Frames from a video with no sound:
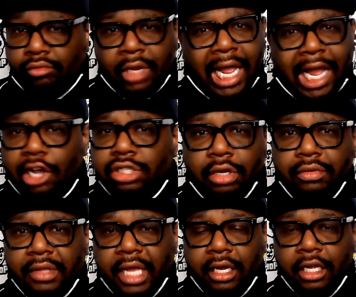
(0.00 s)
I also
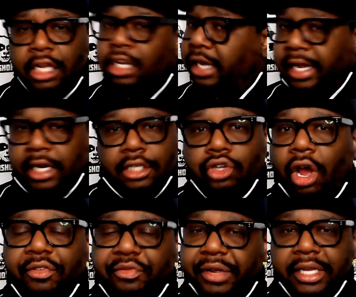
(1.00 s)
think in this
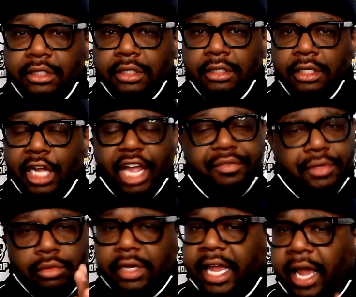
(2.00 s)
offense, if
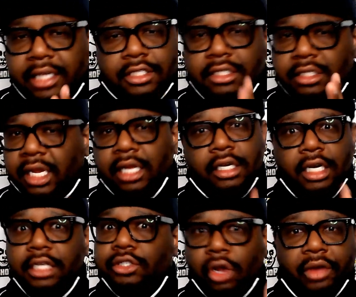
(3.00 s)
you can't succeed in
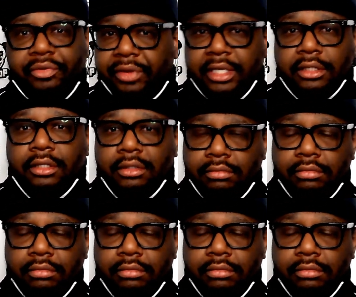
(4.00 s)
this offense,